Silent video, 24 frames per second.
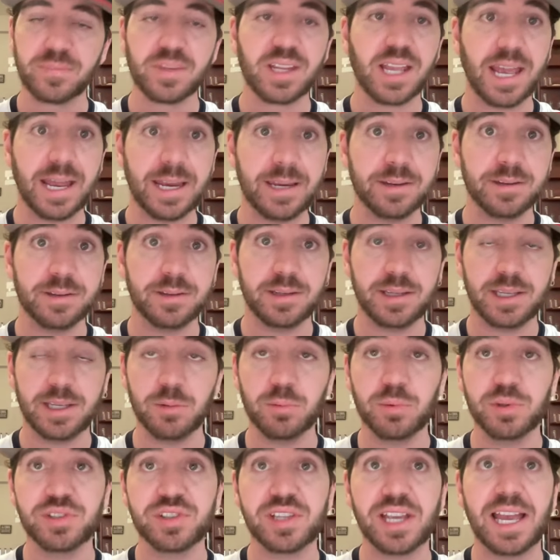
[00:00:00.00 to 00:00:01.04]
And he
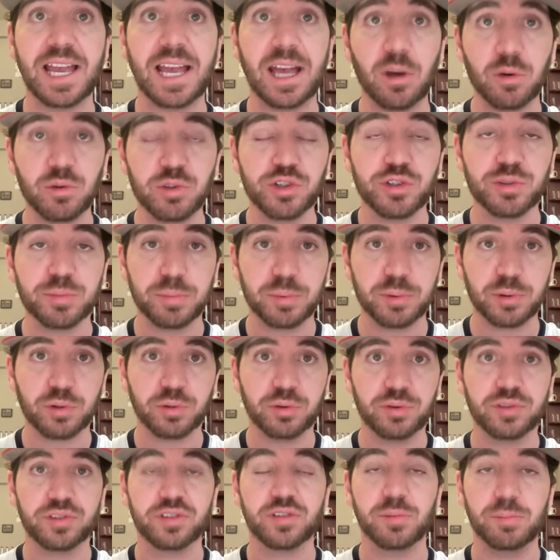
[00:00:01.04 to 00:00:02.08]
was
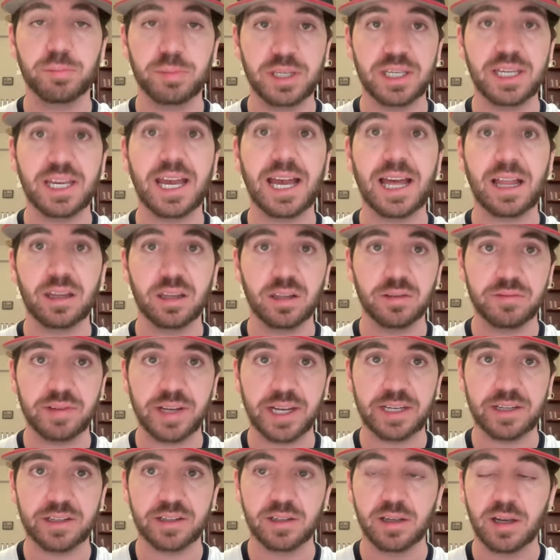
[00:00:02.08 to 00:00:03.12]
eligible to be
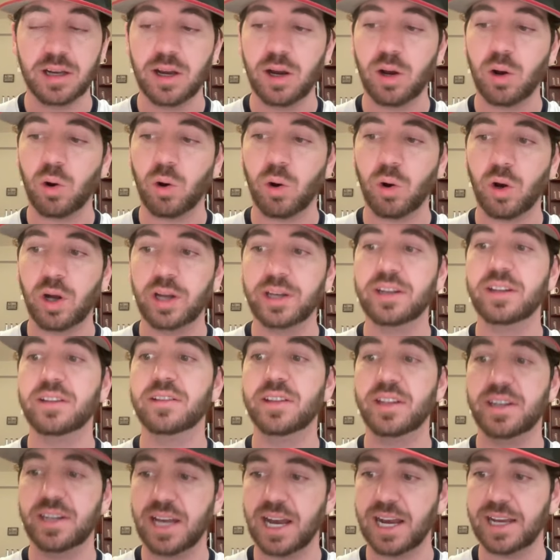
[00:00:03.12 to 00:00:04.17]
elevated on
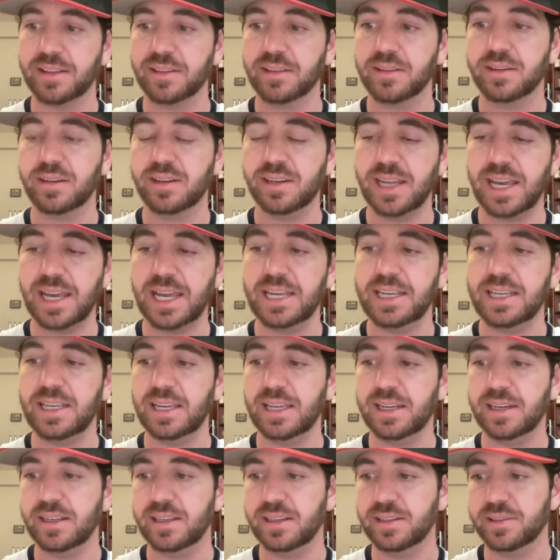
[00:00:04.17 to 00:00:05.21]
the 9th. Today
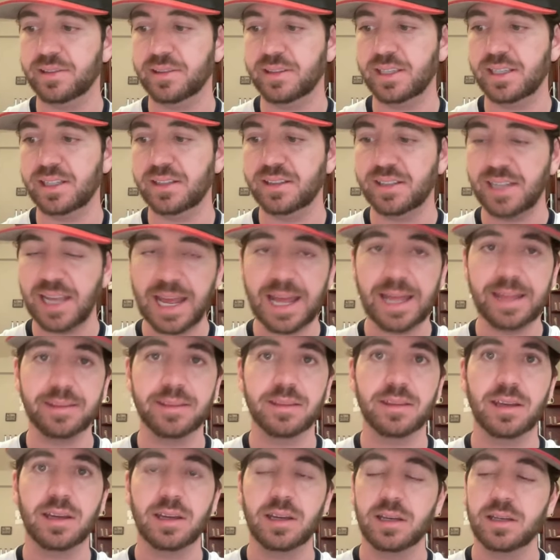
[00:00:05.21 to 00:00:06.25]
it is the
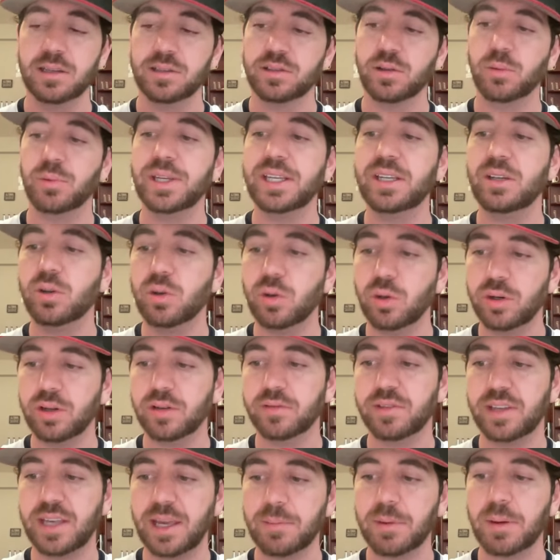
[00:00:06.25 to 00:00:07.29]
10th. So he could
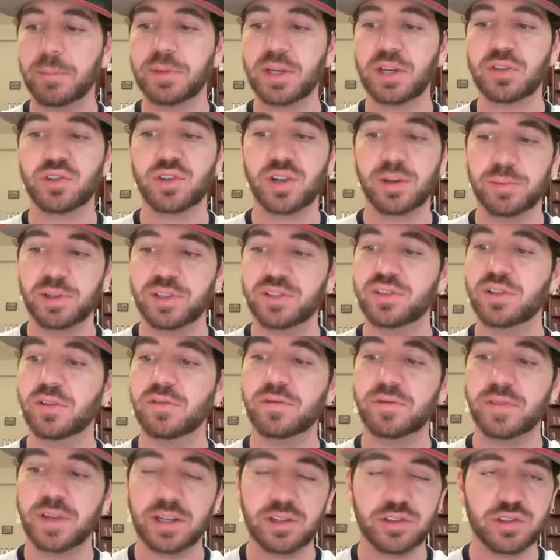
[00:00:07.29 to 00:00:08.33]
have came up yesterday, but he's still
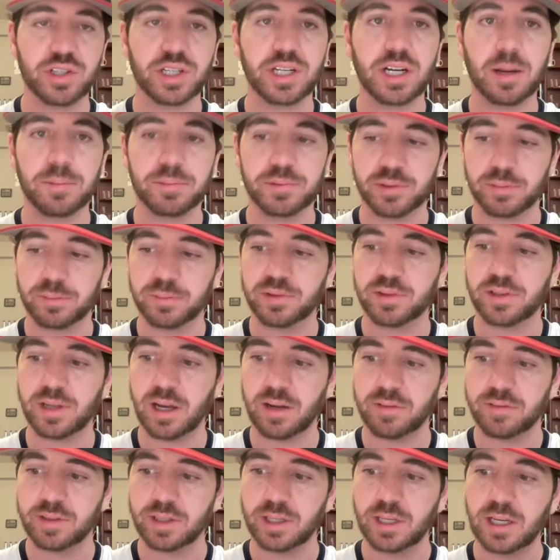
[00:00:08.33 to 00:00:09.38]
finishing up some
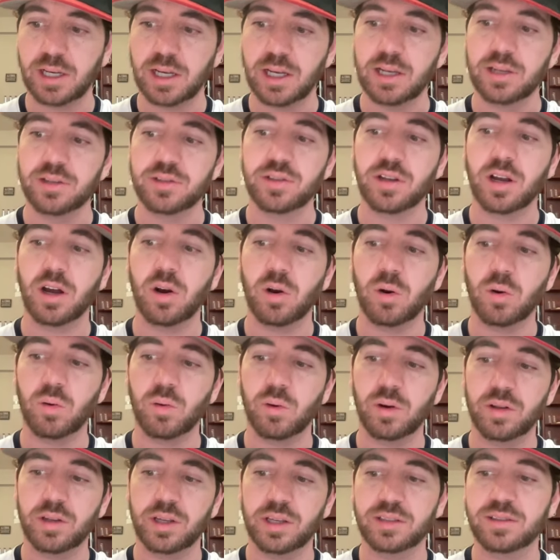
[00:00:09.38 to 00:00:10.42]
stuff.
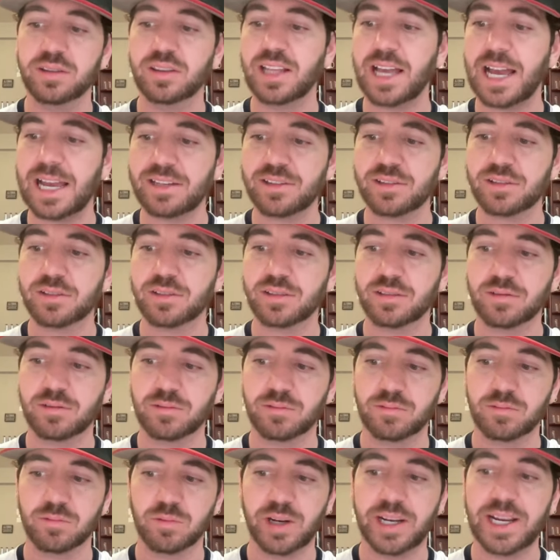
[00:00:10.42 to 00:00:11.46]
So his last
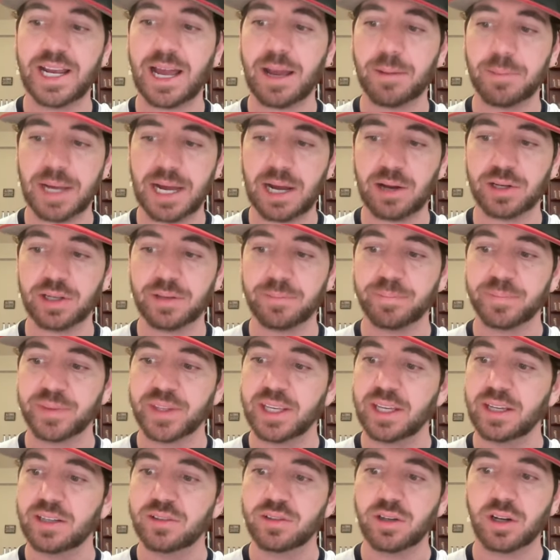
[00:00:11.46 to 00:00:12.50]
rehab outing
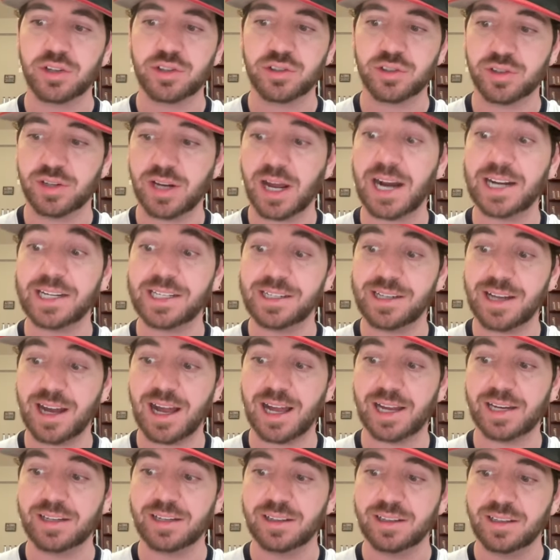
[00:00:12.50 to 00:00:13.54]
touched
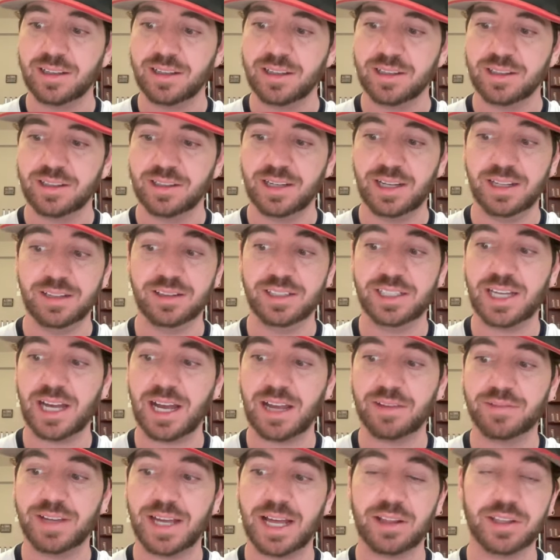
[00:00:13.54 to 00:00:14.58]
99 in
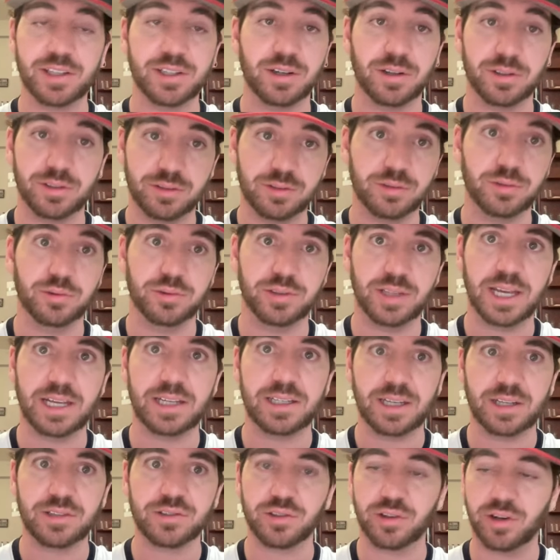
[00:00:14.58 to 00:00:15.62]
Lehigh Valley on Tuesday,
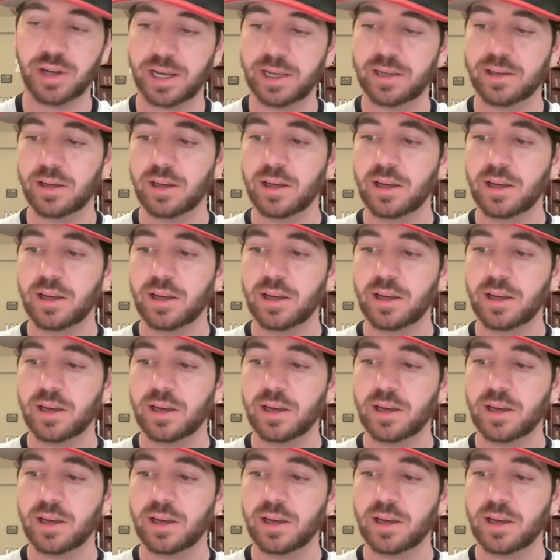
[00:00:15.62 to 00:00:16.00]
yesterday.